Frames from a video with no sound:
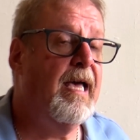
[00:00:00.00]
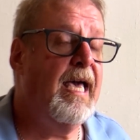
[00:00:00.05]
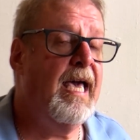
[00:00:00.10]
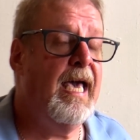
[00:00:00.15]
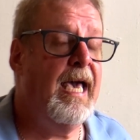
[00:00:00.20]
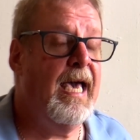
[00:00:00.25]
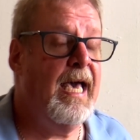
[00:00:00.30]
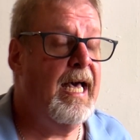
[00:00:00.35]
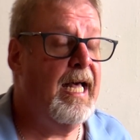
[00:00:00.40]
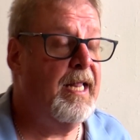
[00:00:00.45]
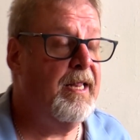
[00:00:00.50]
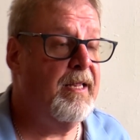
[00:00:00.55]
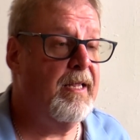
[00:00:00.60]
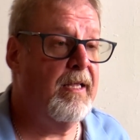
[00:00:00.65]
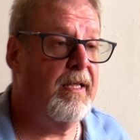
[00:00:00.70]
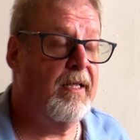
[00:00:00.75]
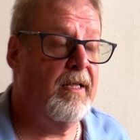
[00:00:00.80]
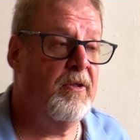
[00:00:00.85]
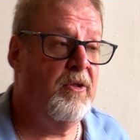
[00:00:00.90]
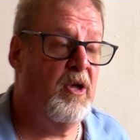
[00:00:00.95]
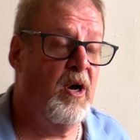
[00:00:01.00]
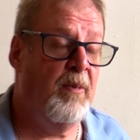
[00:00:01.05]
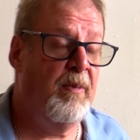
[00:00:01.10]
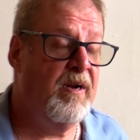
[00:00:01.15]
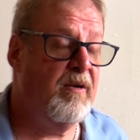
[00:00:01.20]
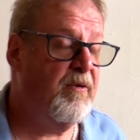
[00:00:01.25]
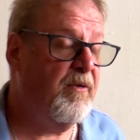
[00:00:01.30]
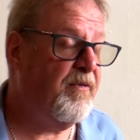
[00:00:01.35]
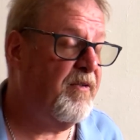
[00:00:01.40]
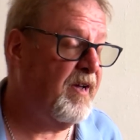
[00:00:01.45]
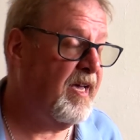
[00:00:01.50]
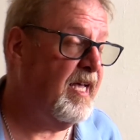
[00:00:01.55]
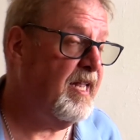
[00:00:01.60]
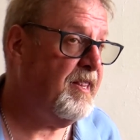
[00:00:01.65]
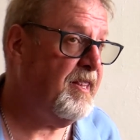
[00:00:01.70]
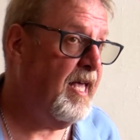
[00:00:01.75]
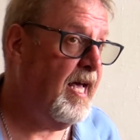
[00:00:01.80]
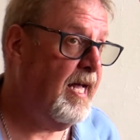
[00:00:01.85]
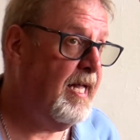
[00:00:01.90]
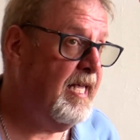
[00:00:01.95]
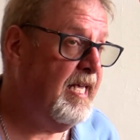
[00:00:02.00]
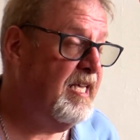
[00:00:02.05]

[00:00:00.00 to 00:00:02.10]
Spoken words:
and nobody will forget that.